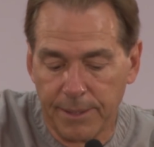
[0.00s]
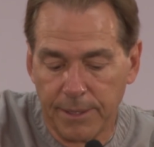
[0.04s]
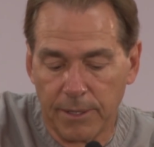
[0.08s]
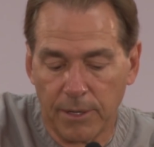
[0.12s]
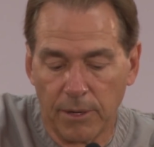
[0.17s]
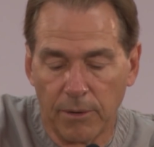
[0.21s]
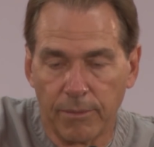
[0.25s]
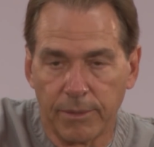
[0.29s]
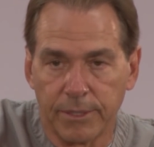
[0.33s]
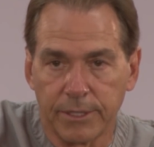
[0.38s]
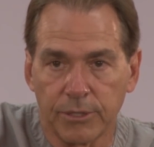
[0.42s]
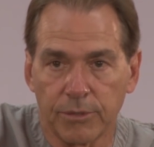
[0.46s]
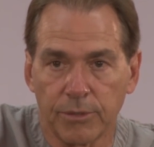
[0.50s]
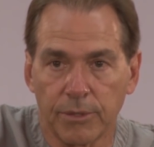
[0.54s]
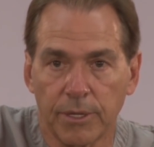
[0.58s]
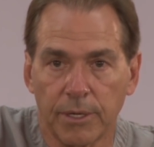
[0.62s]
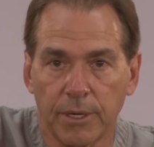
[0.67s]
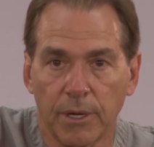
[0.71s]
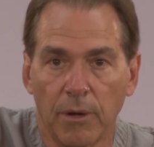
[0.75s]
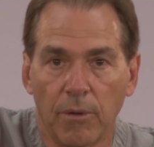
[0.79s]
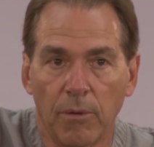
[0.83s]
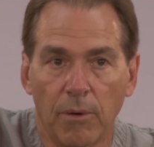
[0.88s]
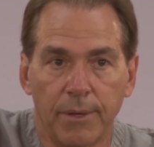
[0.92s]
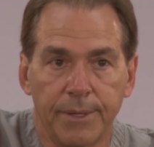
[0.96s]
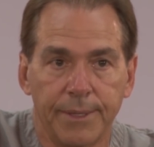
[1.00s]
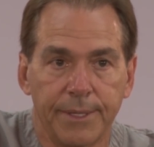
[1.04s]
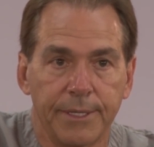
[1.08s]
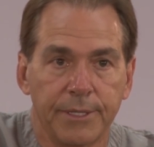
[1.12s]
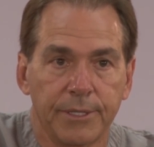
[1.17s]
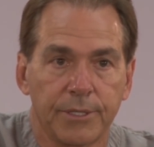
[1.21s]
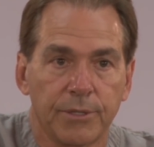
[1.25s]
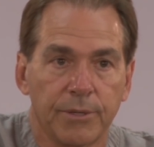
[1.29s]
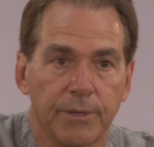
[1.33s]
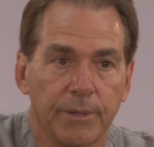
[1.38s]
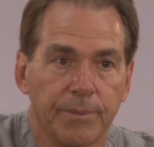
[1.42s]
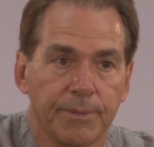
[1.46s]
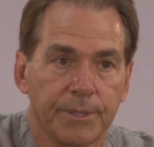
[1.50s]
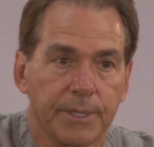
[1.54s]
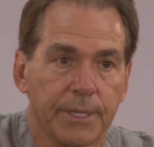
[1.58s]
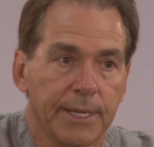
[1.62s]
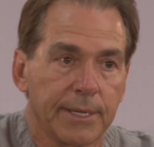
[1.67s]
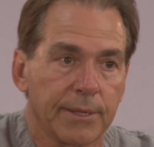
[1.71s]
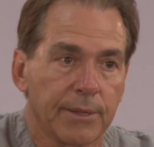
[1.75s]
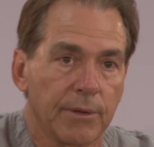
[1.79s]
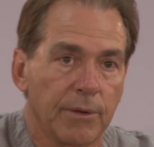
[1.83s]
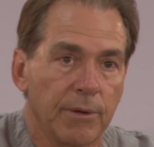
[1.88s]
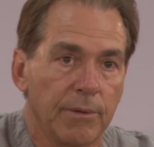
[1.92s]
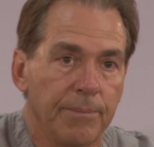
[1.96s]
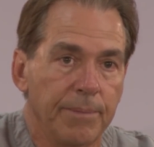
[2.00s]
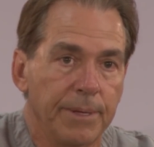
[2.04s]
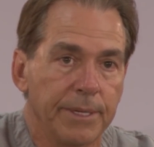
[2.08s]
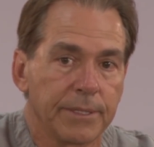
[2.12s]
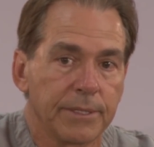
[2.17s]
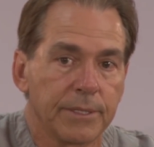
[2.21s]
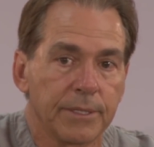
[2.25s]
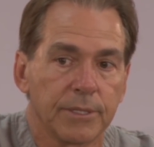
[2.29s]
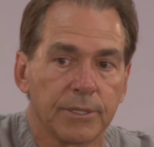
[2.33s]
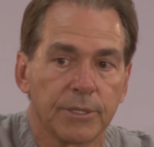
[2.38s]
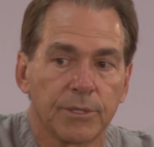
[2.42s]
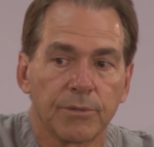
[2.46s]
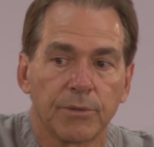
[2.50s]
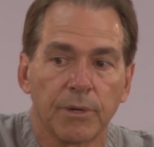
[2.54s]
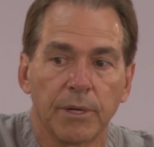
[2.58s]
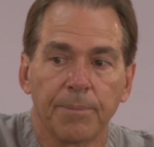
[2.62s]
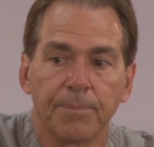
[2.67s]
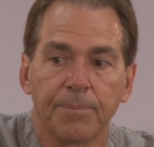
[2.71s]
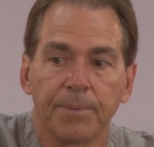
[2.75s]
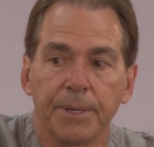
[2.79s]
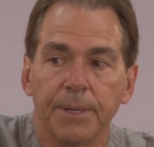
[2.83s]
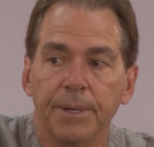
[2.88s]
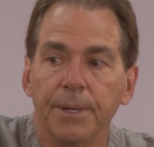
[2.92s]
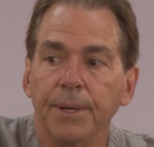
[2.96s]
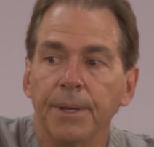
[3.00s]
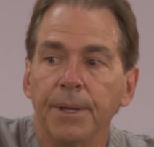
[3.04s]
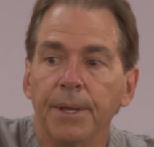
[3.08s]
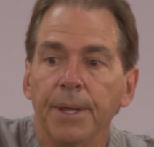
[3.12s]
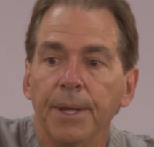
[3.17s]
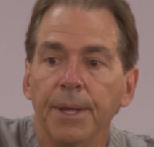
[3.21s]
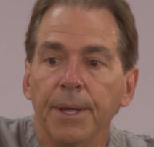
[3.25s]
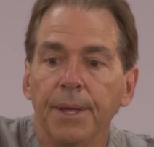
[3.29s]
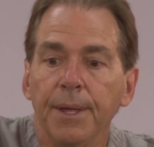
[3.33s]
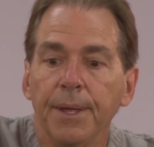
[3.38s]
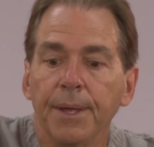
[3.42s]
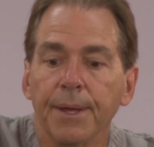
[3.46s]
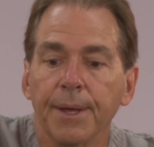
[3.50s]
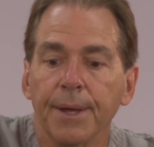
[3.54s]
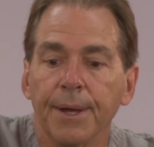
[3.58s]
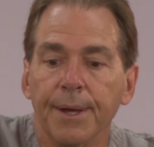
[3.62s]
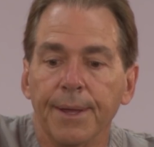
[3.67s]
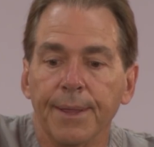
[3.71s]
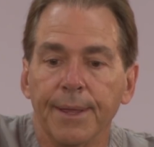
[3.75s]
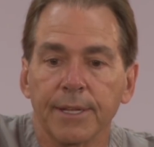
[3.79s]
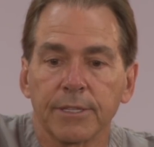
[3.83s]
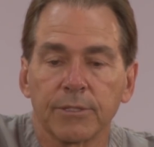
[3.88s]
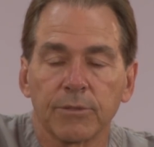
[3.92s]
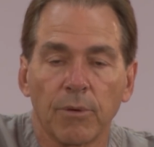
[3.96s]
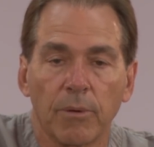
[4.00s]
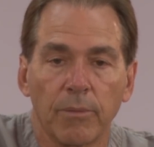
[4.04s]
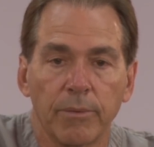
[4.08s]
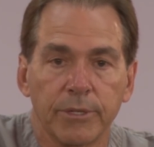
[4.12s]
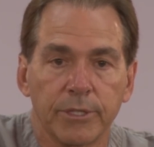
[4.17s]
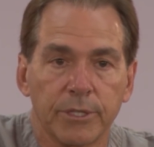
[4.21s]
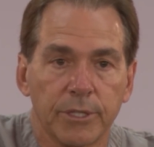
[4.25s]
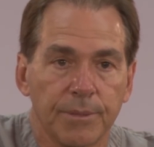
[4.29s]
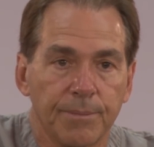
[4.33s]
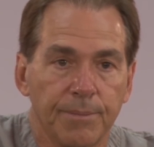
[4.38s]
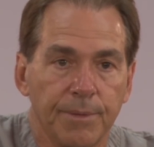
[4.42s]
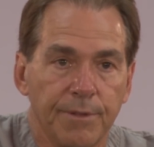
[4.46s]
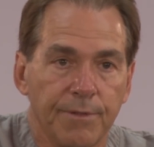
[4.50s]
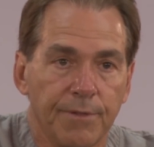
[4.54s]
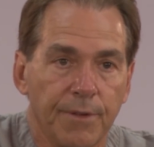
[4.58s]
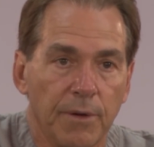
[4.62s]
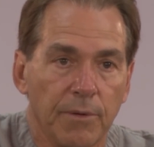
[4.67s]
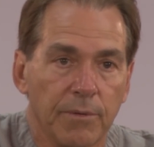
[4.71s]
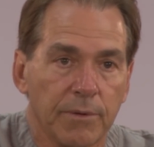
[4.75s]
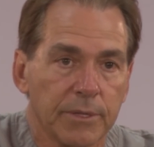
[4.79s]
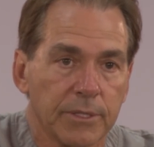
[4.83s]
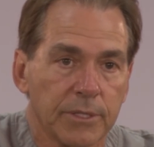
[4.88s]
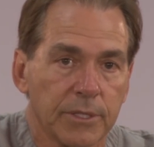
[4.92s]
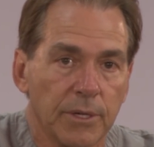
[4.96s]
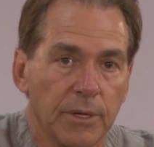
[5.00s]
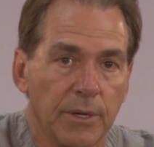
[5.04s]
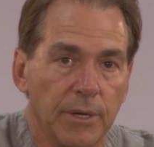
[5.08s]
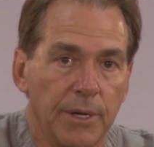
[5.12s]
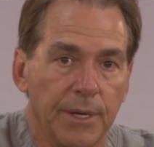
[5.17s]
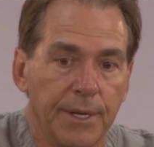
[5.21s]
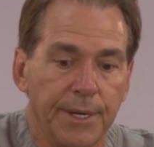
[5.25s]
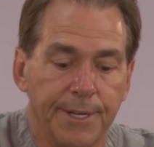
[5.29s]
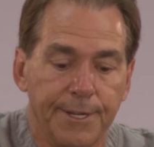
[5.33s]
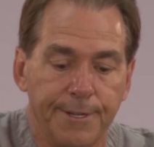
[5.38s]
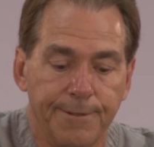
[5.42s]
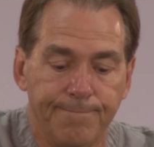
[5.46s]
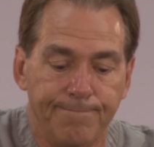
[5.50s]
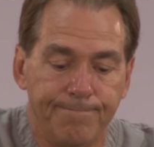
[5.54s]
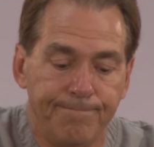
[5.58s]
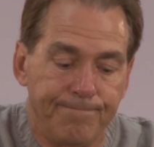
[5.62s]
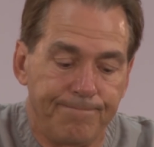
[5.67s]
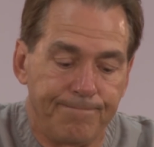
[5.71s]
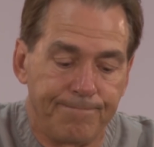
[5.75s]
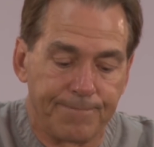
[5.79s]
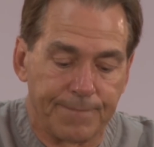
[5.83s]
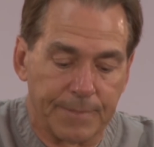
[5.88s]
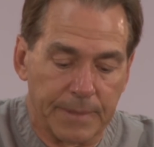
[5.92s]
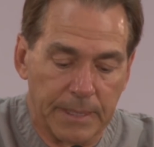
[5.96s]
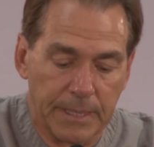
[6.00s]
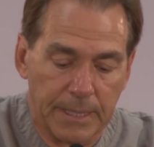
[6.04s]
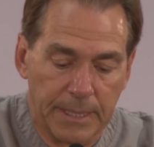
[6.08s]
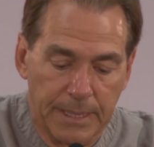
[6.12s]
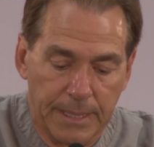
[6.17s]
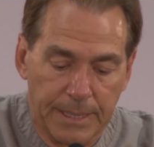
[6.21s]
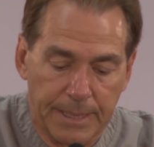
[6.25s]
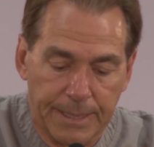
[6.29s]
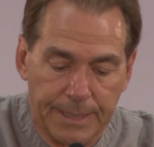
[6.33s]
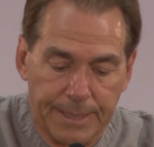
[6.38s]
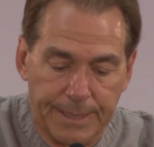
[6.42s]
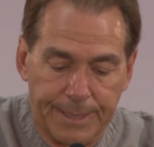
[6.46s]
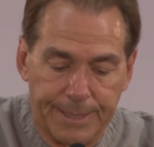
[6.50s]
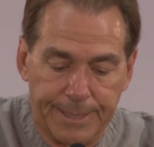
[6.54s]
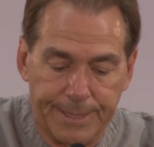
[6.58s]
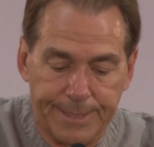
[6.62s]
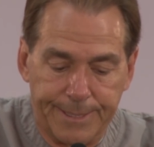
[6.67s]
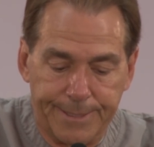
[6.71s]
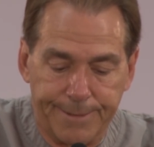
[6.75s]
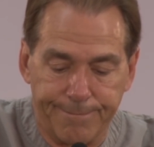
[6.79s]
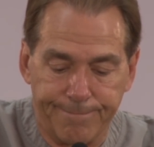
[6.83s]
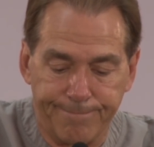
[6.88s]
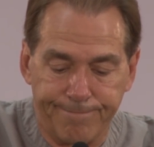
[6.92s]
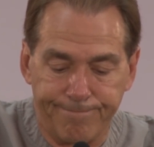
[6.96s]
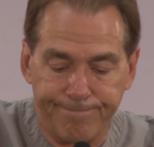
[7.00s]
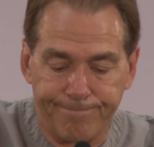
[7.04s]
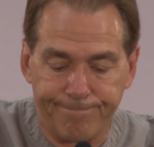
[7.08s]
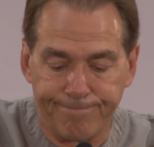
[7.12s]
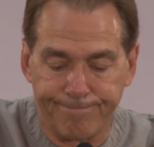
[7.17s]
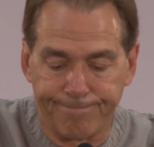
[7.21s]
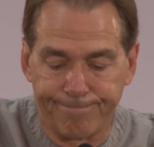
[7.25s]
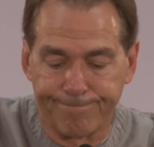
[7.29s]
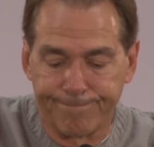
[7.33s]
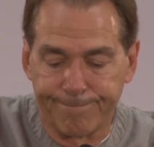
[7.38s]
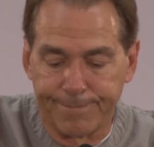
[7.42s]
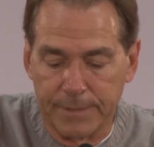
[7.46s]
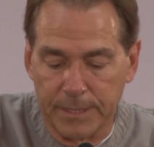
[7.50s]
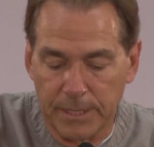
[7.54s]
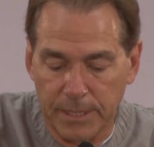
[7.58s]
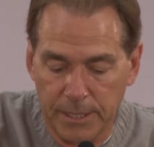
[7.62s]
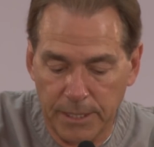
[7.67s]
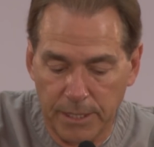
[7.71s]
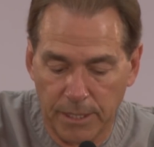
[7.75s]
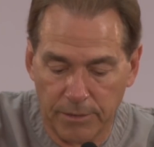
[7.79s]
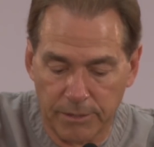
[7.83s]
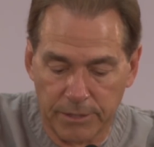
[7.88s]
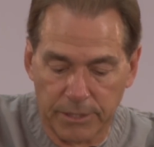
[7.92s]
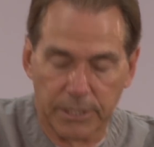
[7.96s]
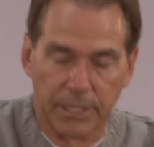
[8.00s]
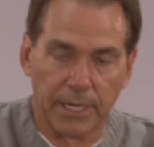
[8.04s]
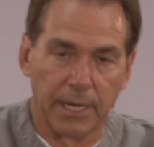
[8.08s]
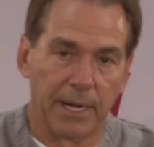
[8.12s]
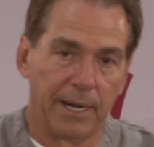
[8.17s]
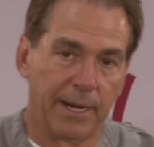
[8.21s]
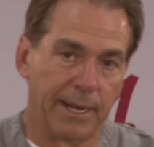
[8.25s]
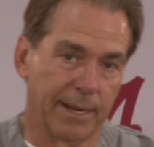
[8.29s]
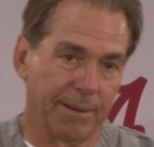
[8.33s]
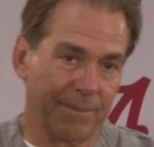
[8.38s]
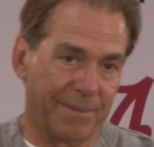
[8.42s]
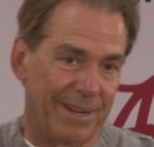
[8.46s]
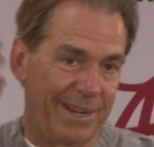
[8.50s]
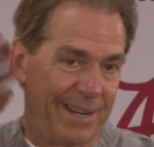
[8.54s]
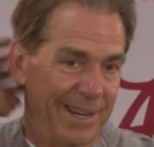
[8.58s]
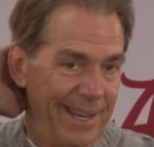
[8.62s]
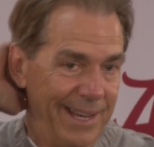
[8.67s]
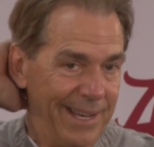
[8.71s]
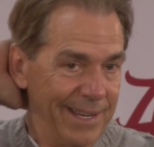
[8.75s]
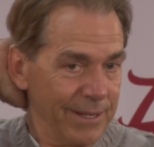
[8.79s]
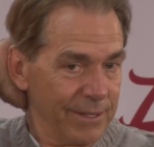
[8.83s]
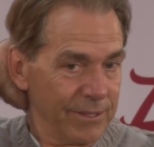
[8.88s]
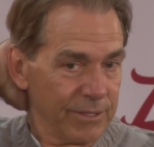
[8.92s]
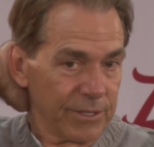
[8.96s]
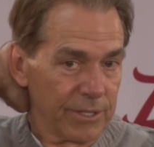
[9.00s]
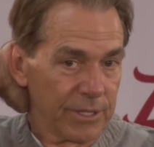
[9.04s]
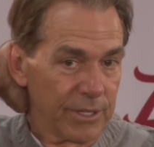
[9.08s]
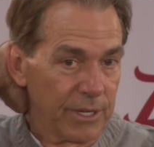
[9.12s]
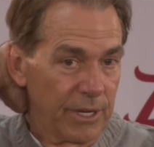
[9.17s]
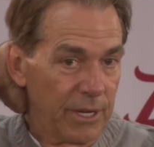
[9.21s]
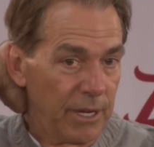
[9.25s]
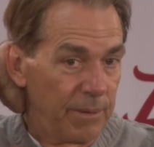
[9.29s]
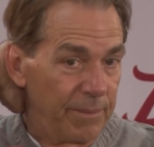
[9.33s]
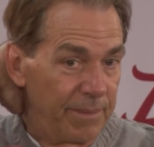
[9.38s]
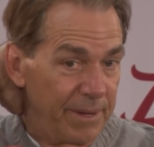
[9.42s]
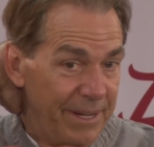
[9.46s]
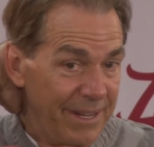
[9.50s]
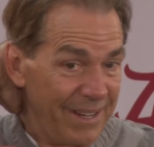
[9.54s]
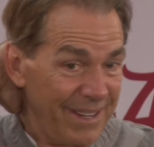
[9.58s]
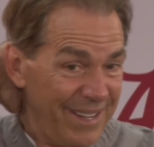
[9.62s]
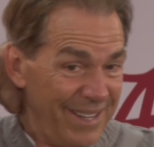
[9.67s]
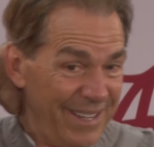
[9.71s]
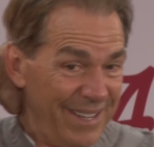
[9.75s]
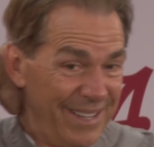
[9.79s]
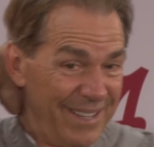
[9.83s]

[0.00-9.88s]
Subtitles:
You know, we sort of go on these trips like they're a business trip, and that's what we should be focused on. And, you know, it's kind of like my dad used to tell me,